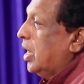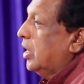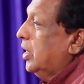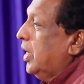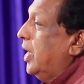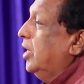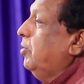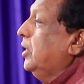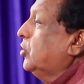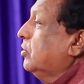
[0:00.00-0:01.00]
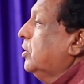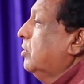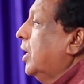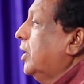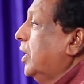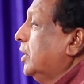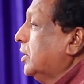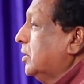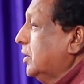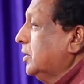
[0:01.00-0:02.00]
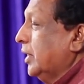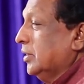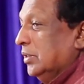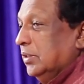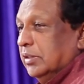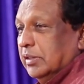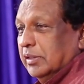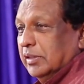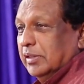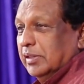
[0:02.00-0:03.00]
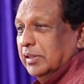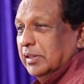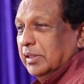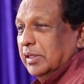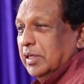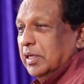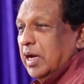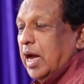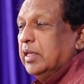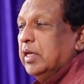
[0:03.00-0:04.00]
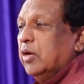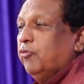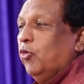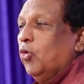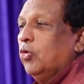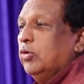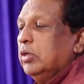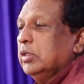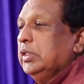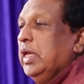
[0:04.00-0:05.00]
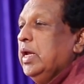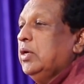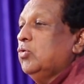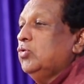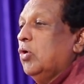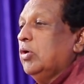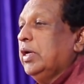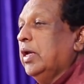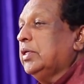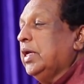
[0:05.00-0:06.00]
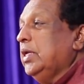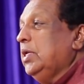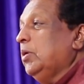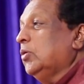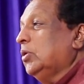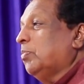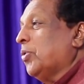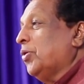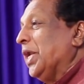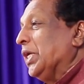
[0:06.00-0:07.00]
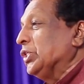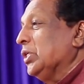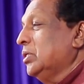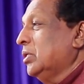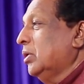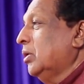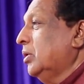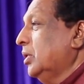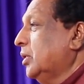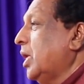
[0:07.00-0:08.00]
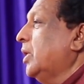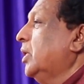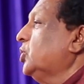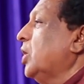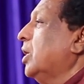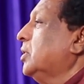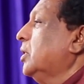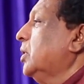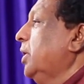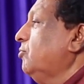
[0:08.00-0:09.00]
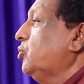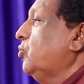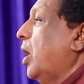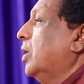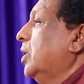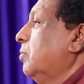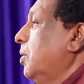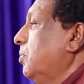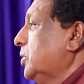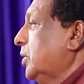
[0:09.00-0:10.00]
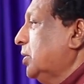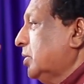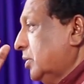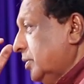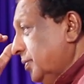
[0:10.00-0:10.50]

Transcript: are the enemies of the United Nations, it says. And therefore, they do not get any of the protection that the charter gives to other member states.